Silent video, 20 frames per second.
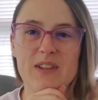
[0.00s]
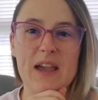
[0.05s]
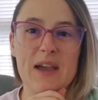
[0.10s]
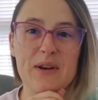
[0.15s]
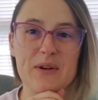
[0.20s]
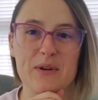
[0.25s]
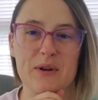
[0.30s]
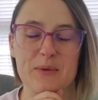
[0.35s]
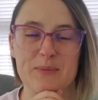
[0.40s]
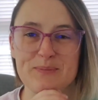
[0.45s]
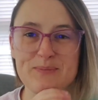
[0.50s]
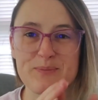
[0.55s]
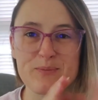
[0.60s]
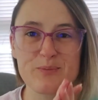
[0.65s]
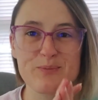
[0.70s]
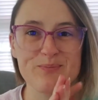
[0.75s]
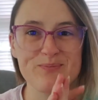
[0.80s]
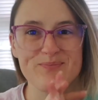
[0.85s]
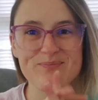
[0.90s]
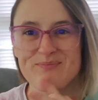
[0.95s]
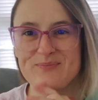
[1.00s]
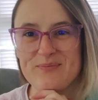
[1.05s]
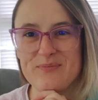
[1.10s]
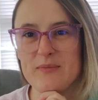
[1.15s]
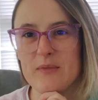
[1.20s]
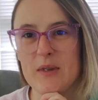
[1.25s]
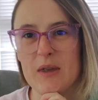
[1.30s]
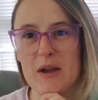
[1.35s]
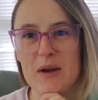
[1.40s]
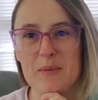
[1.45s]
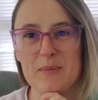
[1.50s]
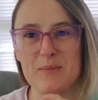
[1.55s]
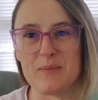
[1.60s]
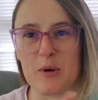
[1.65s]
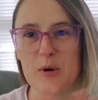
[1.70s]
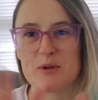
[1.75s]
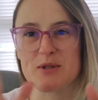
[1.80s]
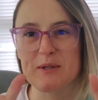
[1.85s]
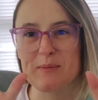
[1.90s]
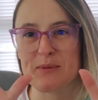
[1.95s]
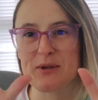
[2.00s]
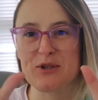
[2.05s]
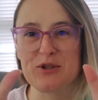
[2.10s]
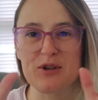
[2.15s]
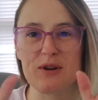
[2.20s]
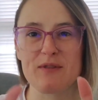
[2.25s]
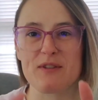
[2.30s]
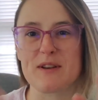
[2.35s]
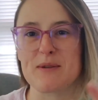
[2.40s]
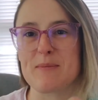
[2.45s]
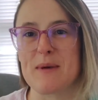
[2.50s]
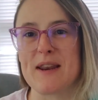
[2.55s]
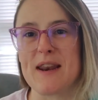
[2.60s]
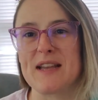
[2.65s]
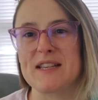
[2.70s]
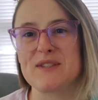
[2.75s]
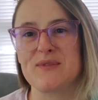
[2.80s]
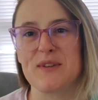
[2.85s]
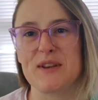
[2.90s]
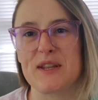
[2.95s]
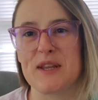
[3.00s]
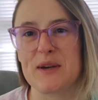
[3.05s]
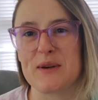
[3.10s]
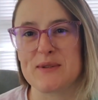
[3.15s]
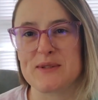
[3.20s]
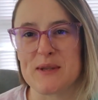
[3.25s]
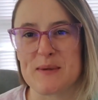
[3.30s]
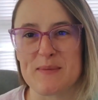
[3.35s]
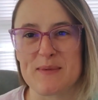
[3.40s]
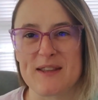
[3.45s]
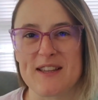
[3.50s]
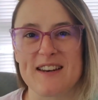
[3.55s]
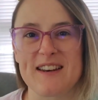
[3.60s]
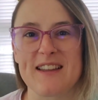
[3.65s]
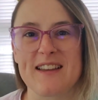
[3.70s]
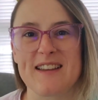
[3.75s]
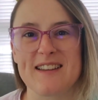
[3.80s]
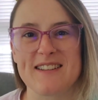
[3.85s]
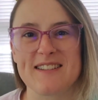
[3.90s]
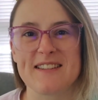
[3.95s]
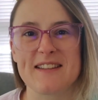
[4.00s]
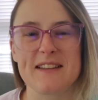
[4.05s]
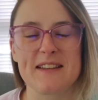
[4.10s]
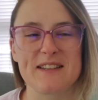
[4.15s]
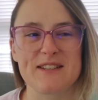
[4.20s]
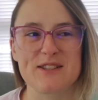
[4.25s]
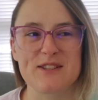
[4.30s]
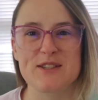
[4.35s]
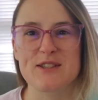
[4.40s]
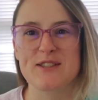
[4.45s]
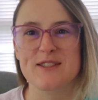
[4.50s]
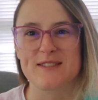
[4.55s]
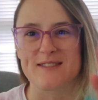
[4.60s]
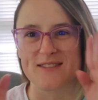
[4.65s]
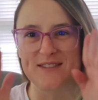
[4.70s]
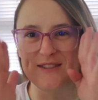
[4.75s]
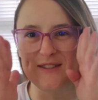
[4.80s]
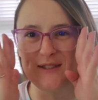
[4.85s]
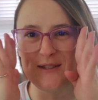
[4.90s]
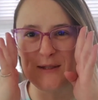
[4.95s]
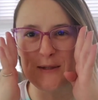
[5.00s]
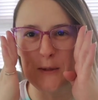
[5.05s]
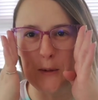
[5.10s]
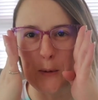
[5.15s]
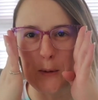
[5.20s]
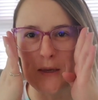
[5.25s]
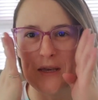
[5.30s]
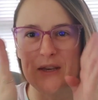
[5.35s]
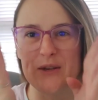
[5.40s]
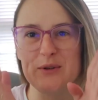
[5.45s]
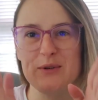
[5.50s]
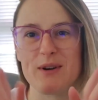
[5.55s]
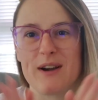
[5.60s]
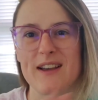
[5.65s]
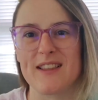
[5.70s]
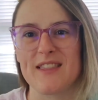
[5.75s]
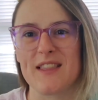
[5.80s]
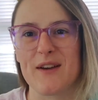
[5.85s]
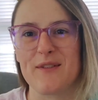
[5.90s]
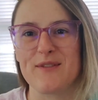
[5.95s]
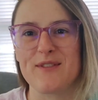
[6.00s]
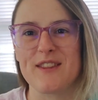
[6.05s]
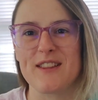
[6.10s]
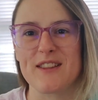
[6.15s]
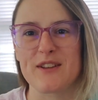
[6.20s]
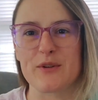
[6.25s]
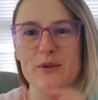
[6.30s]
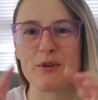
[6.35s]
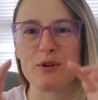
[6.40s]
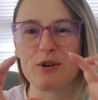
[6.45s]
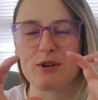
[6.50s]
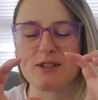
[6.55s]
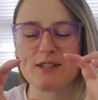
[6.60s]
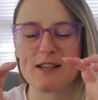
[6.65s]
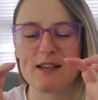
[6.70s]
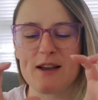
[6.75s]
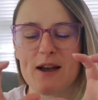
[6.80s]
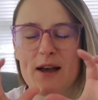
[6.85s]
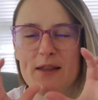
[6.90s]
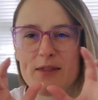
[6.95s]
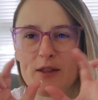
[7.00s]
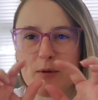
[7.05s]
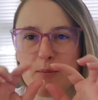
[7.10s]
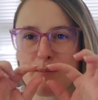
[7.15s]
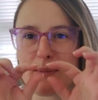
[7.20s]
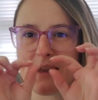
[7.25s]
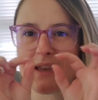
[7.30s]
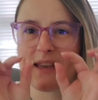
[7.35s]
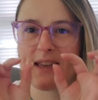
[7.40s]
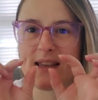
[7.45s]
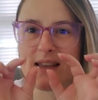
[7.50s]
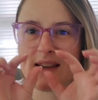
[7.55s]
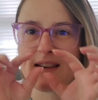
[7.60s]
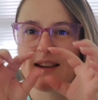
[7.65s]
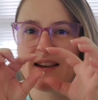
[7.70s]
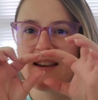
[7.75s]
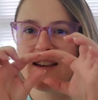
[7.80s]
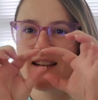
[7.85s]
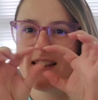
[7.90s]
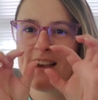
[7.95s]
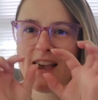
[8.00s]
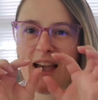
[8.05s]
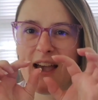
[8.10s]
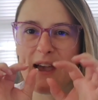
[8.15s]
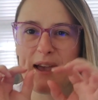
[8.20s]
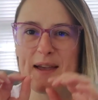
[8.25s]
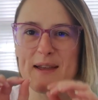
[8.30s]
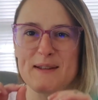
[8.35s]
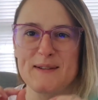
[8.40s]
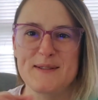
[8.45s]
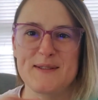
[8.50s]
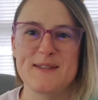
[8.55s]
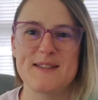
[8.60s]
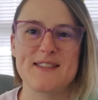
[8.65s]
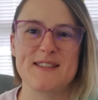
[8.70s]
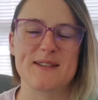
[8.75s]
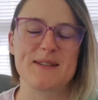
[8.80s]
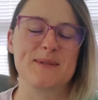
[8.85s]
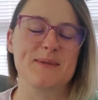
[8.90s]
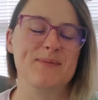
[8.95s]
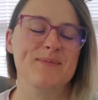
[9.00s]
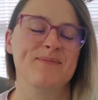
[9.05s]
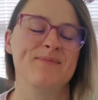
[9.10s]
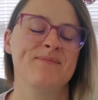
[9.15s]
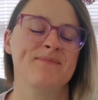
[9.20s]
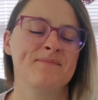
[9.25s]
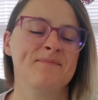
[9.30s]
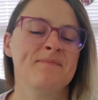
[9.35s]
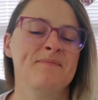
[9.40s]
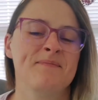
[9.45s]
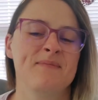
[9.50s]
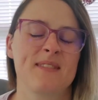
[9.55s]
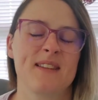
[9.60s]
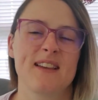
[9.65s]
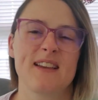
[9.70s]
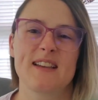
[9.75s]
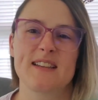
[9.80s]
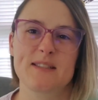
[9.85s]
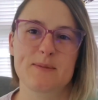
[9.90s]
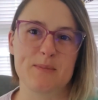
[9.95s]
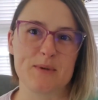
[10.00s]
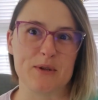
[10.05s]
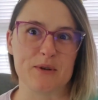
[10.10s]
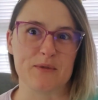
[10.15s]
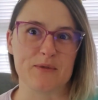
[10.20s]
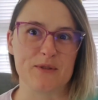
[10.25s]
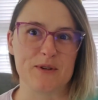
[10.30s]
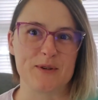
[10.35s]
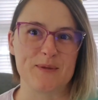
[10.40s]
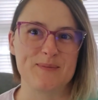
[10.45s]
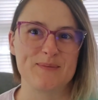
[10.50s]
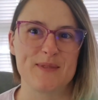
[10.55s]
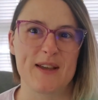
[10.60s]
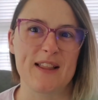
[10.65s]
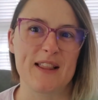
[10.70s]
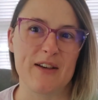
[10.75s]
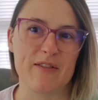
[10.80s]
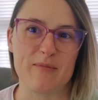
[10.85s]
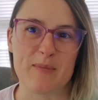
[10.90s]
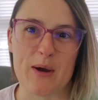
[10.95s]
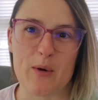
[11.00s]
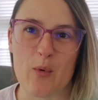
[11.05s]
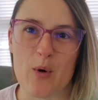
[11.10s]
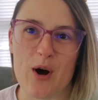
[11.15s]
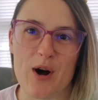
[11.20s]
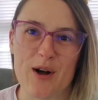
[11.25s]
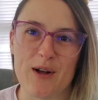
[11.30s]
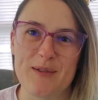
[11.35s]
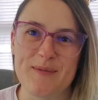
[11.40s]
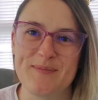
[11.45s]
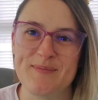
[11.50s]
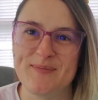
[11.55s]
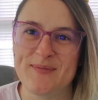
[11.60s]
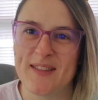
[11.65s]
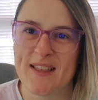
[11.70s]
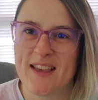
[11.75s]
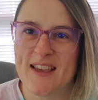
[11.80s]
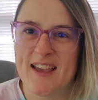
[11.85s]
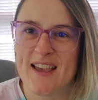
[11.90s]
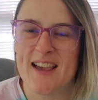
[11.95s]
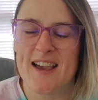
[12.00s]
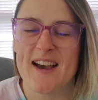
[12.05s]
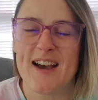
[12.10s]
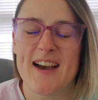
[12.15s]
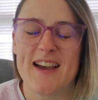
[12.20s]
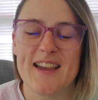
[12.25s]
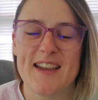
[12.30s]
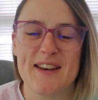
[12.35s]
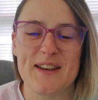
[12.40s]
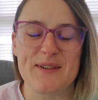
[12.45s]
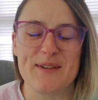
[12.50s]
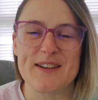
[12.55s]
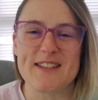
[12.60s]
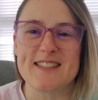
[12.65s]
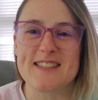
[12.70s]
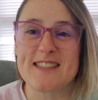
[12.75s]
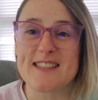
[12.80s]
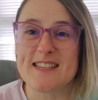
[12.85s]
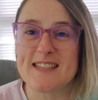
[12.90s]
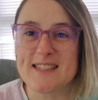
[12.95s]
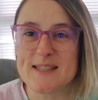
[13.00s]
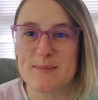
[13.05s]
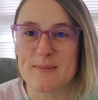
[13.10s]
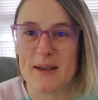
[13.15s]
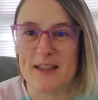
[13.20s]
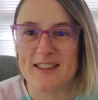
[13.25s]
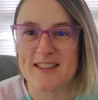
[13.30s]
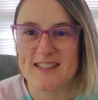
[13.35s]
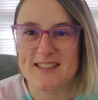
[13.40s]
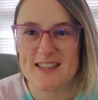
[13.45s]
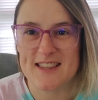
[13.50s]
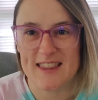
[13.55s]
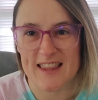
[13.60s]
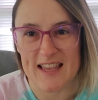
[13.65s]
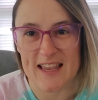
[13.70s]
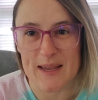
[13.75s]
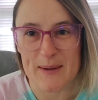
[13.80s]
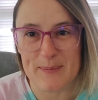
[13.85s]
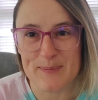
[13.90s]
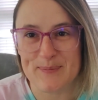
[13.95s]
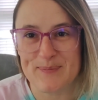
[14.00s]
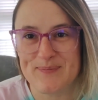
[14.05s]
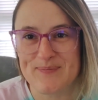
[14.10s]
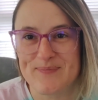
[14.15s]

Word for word: I don't know. Uh, post a picture of it in my next video something. It, it's so cute. I love the little hooks I got. They're Mickey heads and it's beautiful. I love my wall. Anyways, this month's theme,